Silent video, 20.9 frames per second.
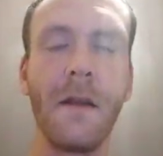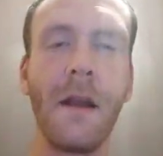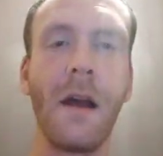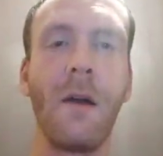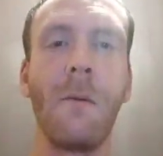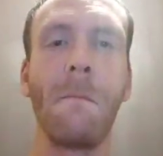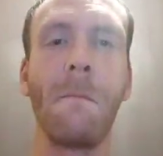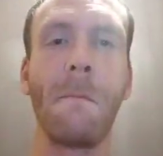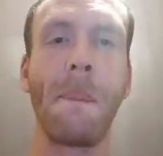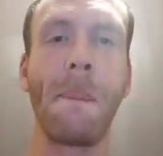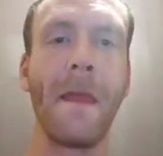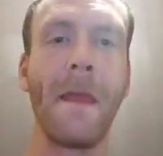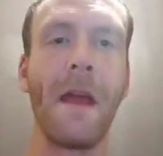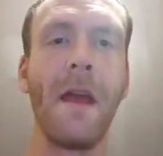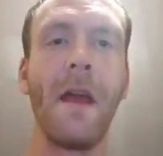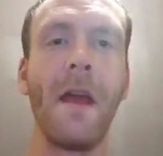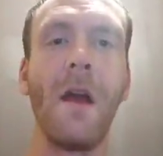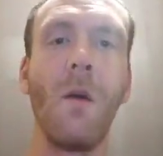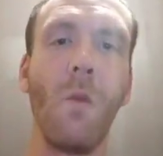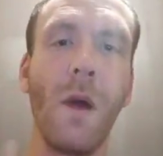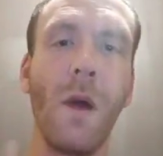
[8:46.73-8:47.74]
Now,
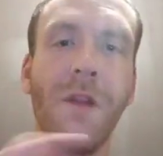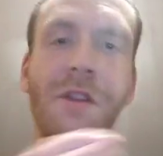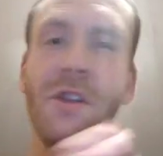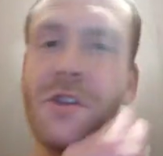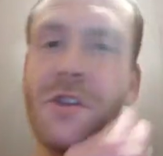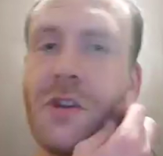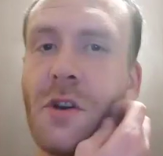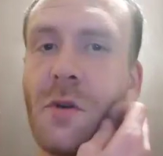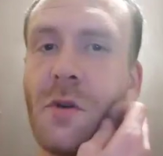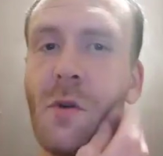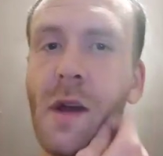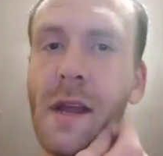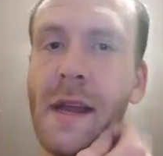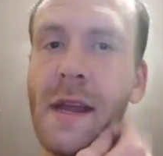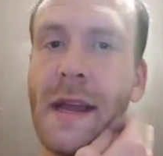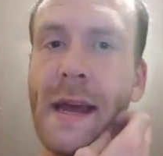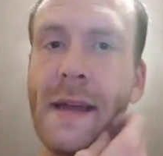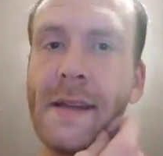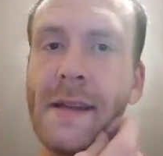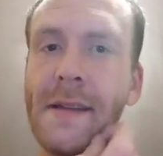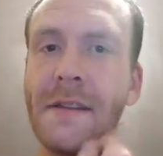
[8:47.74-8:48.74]
when you do
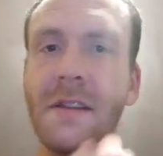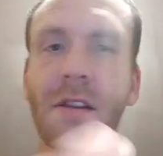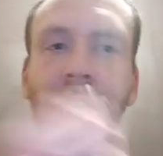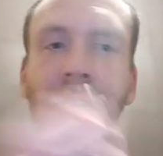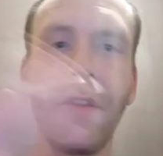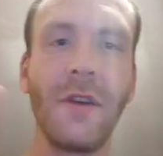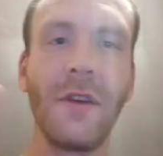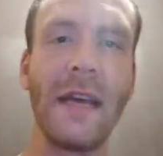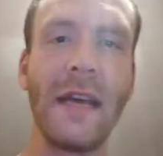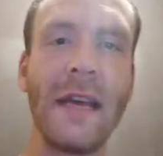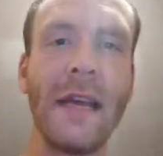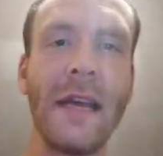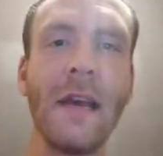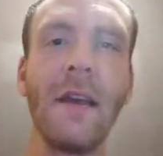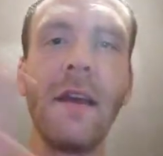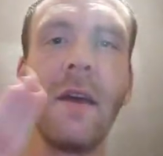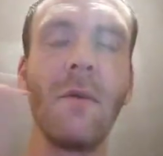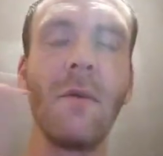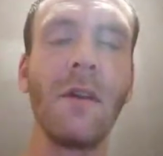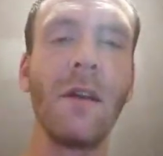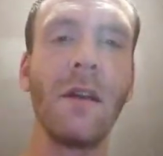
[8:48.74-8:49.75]
get to the
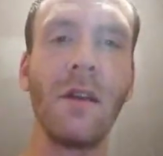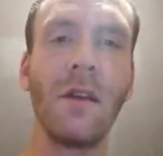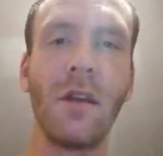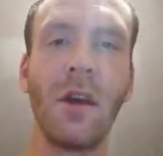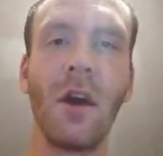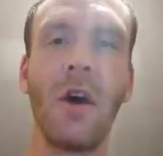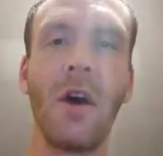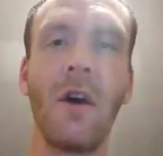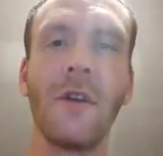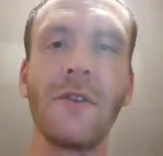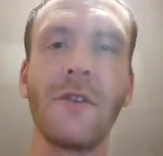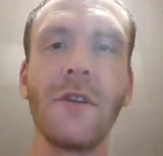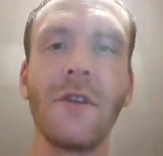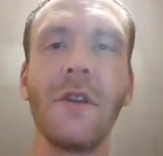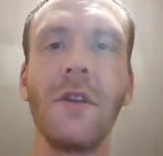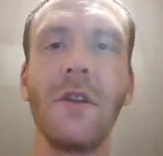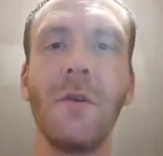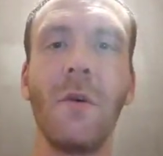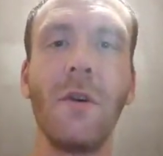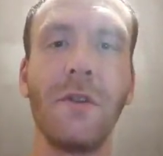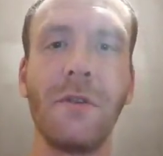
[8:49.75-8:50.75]
80 out of 80 cards
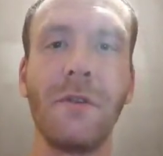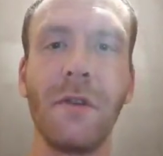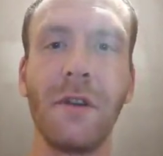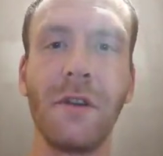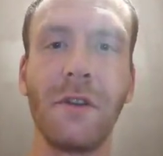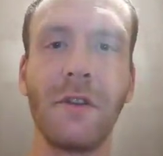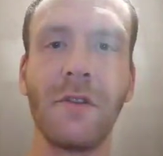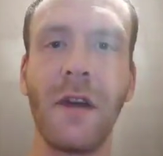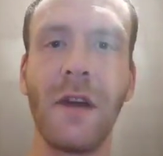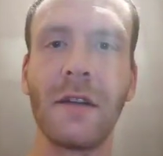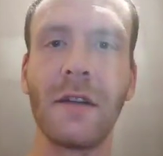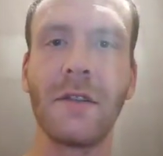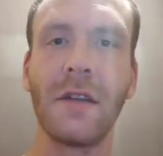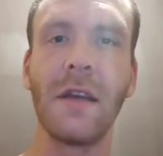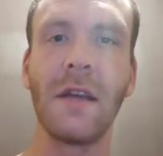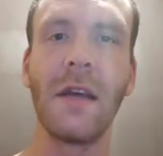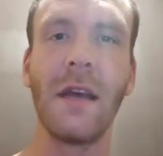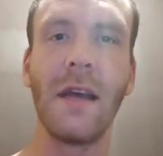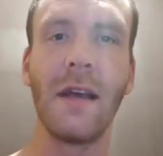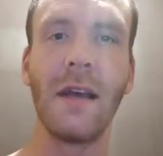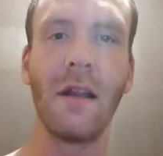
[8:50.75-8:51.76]
and you want to extract,